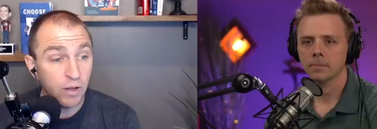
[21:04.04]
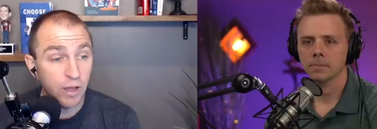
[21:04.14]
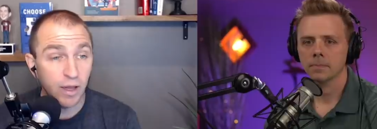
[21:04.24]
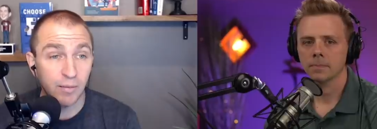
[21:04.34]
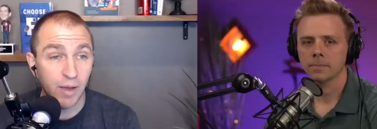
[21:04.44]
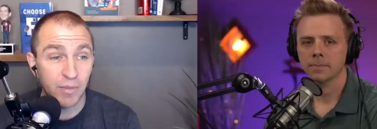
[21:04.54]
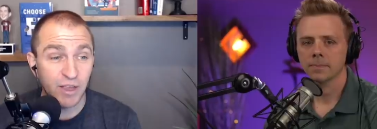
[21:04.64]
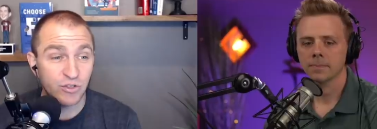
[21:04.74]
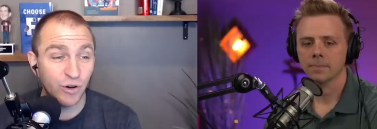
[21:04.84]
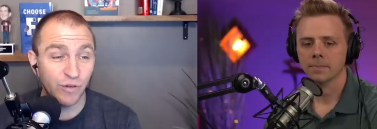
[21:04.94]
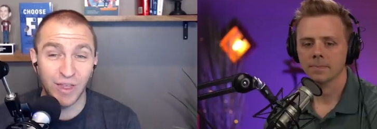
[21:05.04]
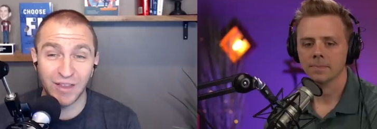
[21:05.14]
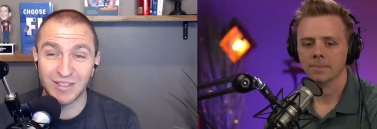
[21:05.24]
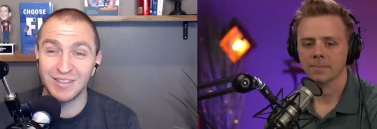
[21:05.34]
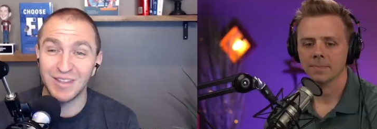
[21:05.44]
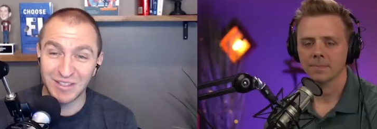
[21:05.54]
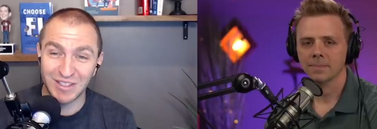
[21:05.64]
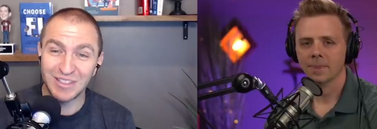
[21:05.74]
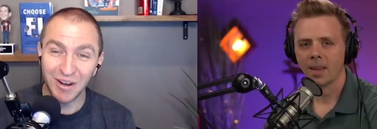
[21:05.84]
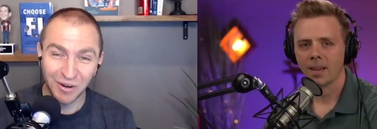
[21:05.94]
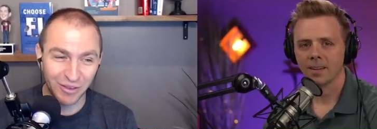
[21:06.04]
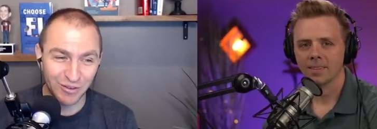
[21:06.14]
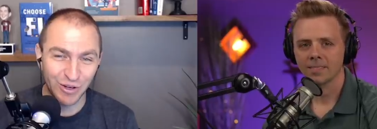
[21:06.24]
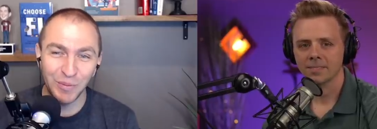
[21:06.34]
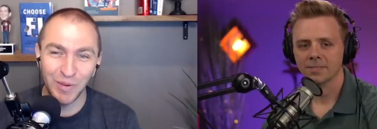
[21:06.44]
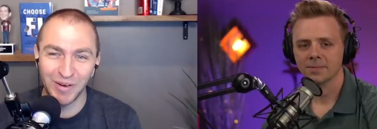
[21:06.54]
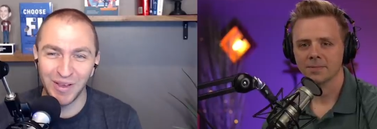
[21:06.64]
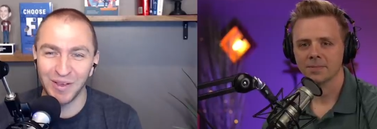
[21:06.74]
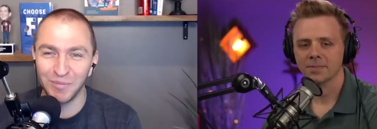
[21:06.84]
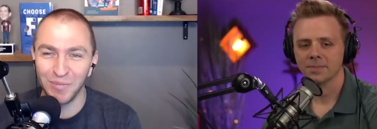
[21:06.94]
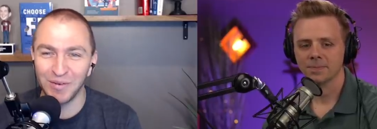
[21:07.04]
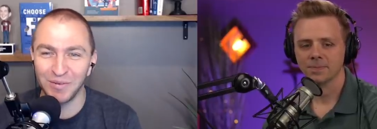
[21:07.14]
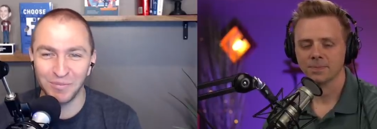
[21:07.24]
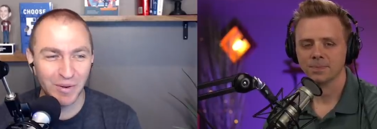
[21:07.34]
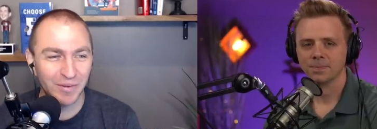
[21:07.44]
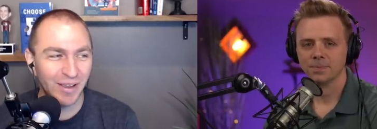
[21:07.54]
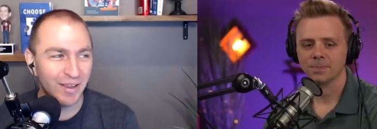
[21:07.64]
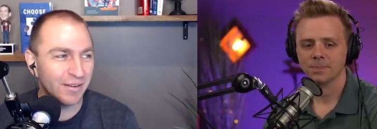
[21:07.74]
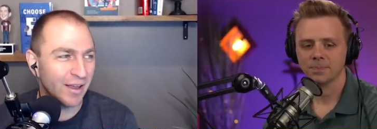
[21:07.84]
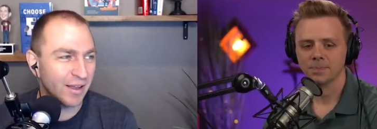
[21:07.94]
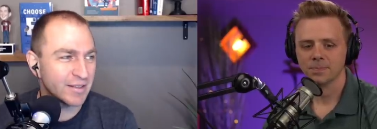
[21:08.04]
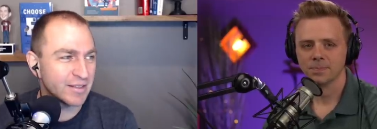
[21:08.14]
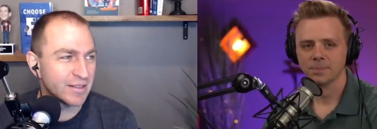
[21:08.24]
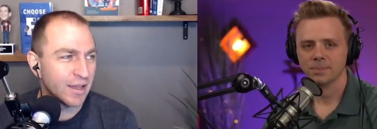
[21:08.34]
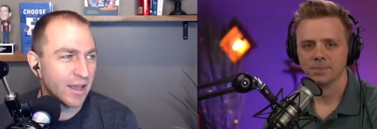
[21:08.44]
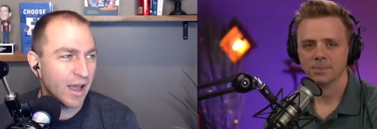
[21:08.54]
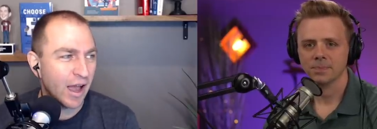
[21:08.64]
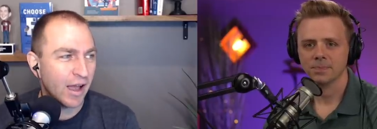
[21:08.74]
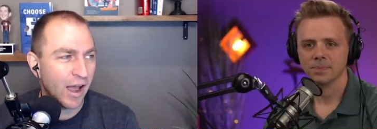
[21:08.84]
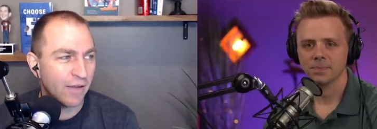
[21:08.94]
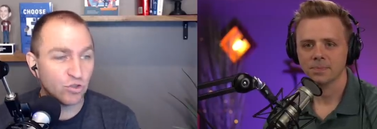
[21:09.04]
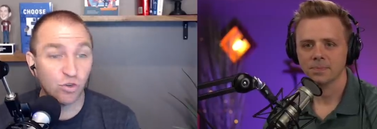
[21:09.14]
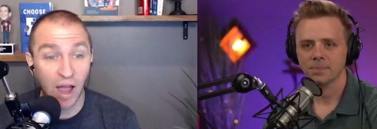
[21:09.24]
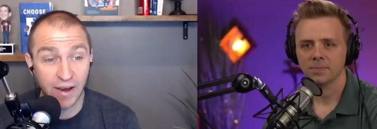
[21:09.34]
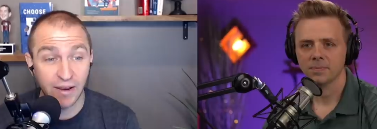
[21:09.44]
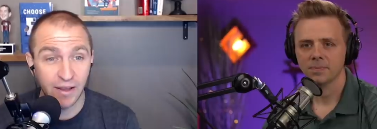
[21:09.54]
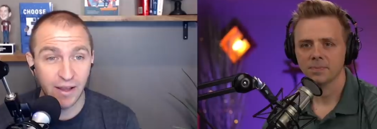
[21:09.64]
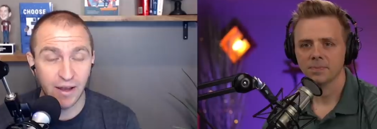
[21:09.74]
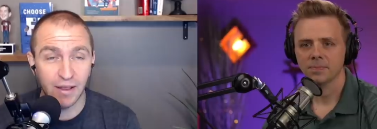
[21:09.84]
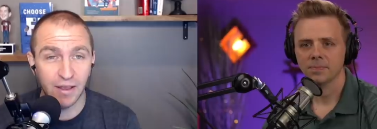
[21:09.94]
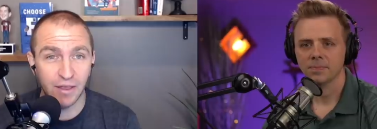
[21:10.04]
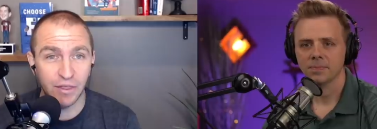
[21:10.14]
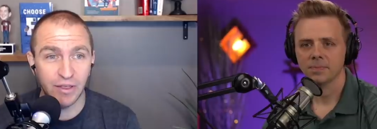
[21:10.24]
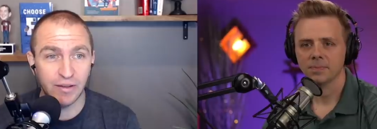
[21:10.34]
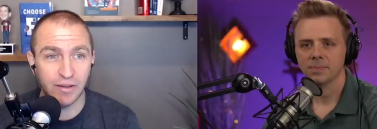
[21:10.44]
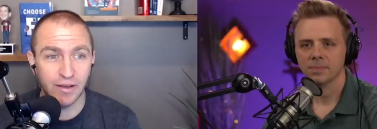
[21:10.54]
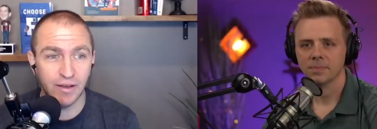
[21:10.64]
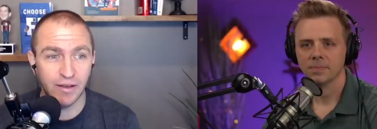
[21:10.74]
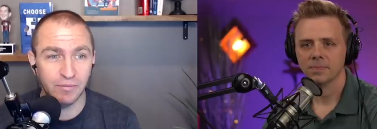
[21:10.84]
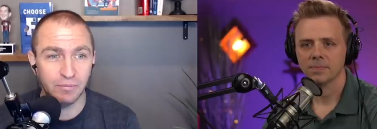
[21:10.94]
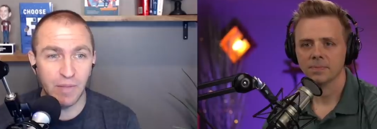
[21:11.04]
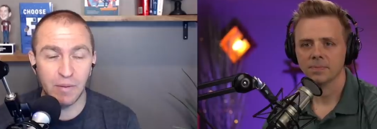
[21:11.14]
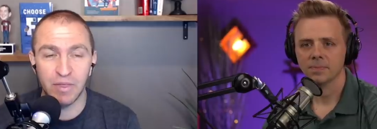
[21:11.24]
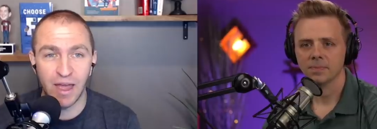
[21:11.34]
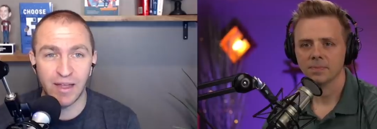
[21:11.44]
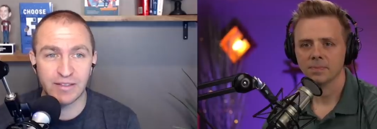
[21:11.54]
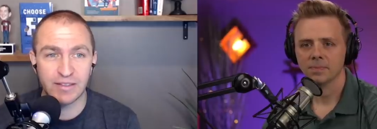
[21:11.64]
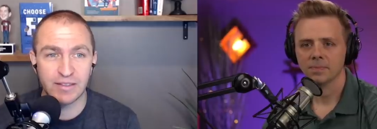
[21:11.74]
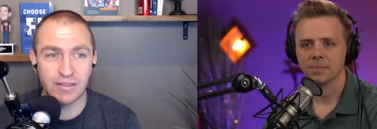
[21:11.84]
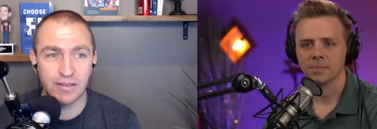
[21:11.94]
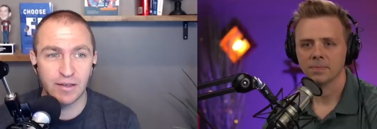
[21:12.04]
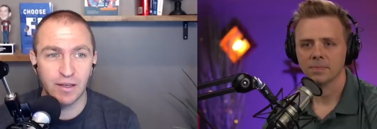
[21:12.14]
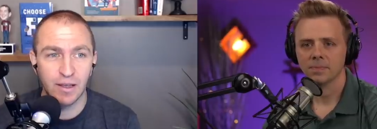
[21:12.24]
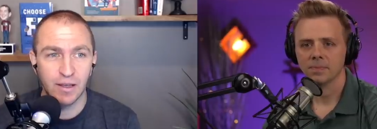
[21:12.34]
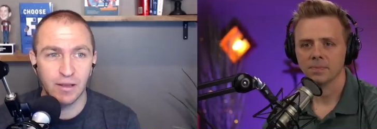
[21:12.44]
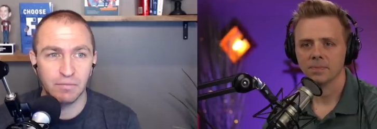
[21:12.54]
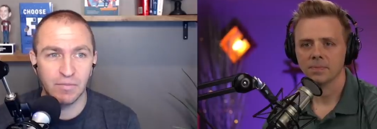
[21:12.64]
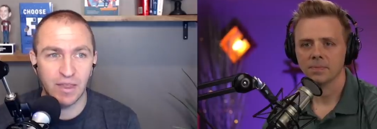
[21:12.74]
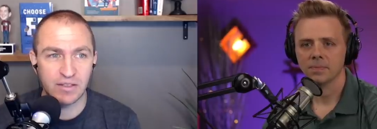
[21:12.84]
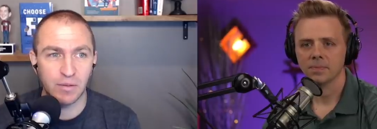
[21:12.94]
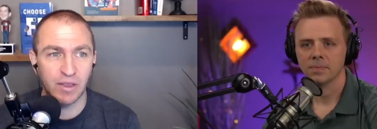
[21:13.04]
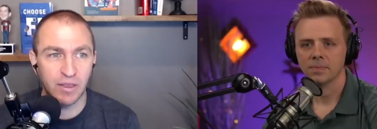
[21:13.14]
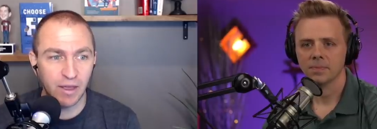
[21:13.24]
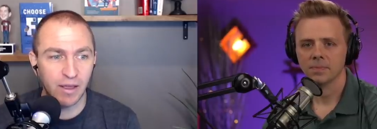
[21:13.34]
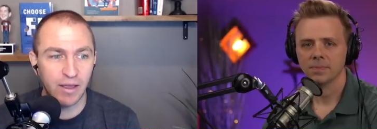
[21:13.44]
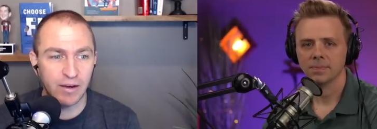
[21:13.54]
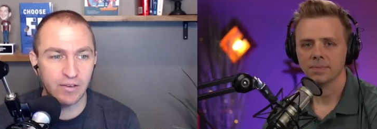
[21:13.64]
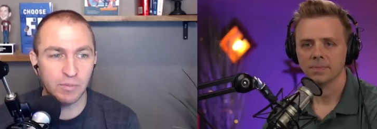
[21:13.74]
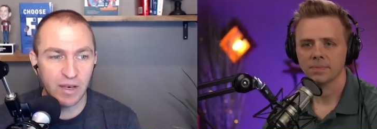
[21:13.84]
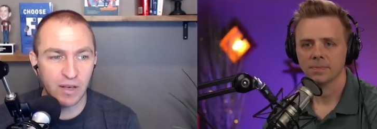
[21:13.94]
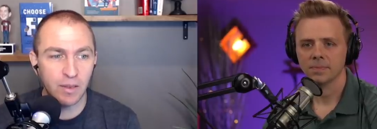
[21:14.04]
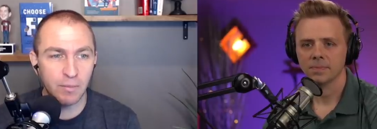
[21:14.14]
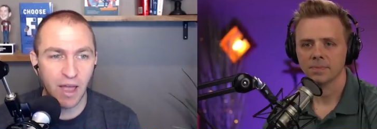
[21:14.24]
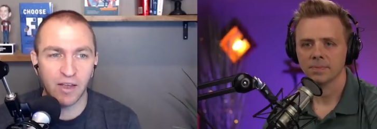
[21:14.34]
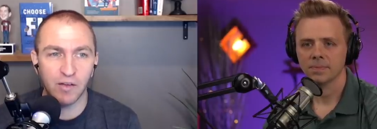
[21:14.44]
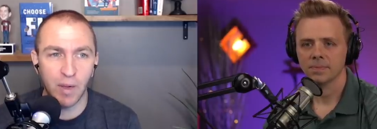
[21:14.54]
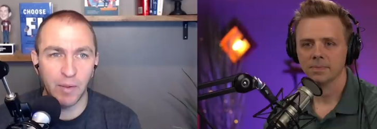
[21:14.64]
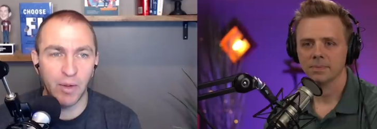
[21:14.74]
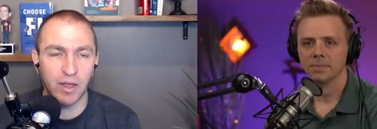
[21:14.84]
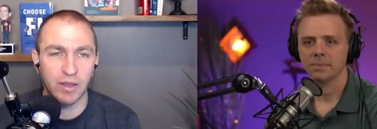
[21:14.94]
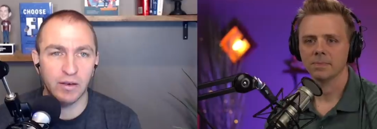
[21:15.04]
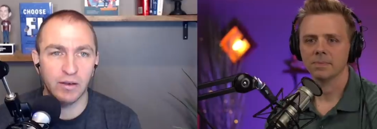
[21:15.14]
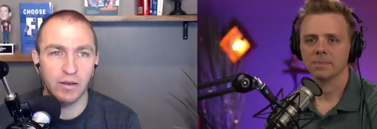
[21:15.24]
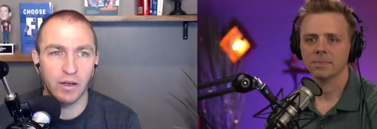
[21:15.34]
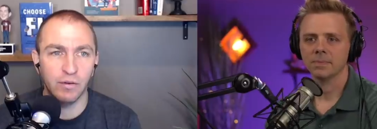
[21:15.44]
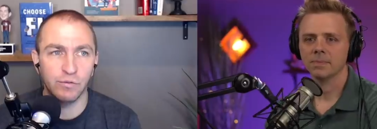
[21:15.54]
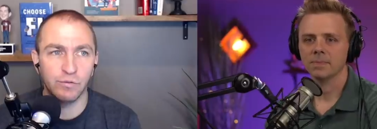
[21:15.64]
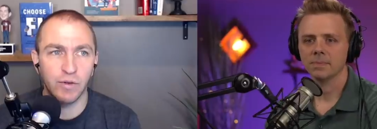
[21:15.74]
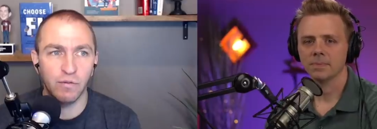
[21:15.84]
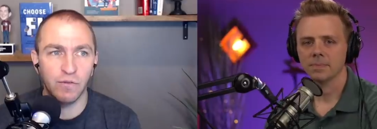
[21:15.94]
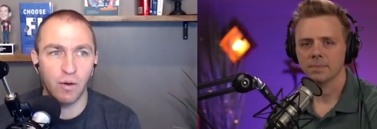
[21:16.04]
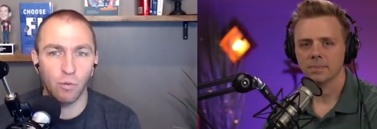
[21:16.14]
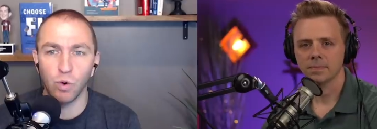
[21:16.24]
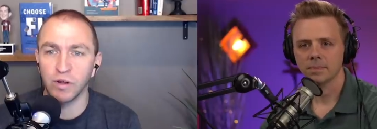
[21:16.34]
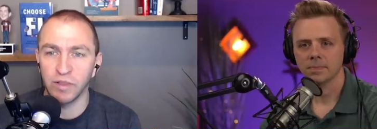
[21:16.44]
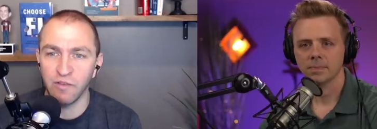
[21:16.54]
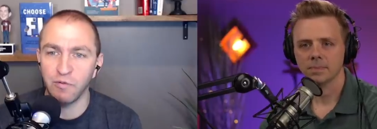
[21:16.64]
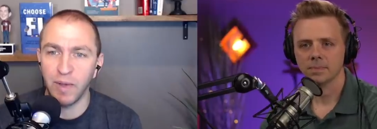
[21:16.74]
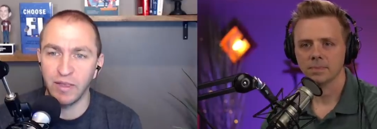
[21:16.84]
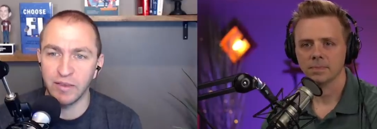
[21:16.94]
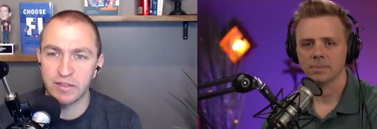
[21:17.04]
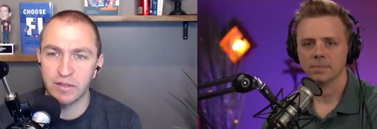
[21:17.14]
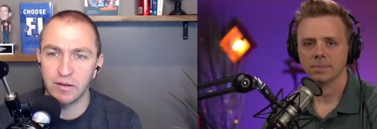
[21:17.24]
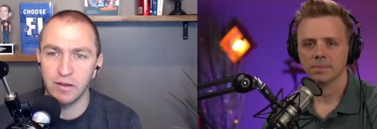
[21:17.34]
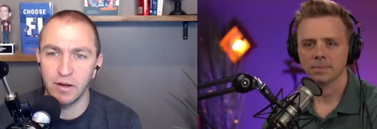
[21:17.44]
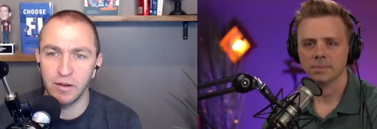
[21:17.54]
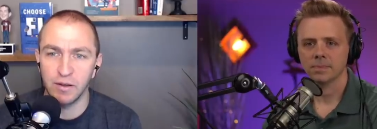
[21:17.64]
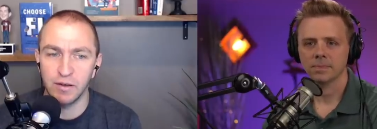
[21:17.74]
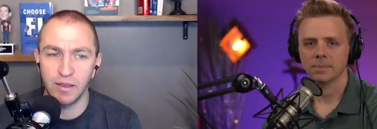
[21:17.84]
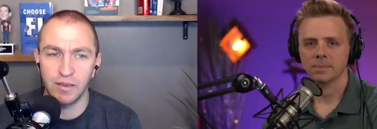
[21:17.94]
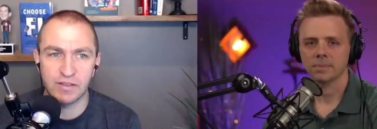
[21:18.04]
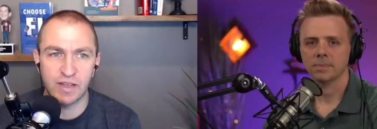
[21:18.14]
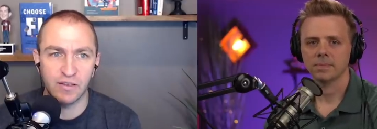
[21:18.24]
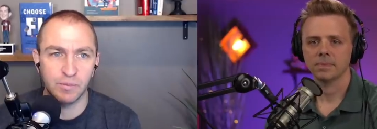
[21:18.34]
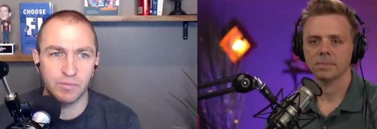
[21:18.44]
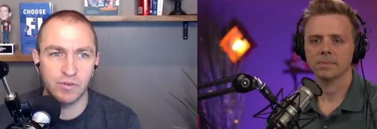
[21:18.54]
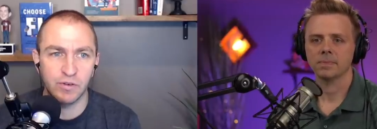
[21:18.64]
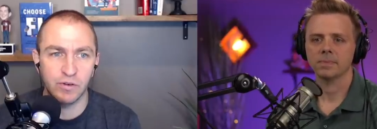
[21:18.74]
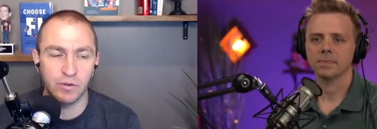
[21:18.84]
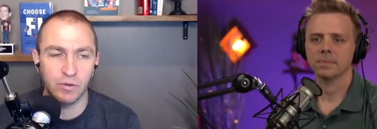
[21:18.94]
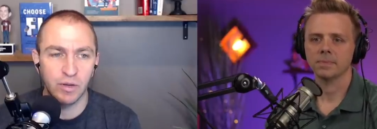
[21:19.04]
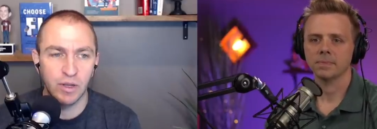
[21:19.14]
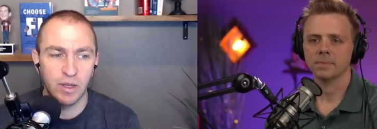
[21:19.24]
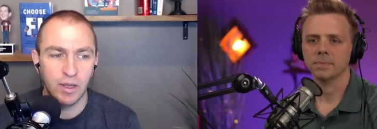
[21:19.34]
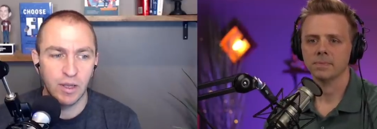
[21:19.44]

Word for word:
Speaker 1: you. I'm, I'm not sure if that's necessarily true, but uh, but but uh, I guess I've tried, and I, I think uh, maybe that's that's something. Uh, it has been in the back of my mind of of that work life balance you know and and this gets to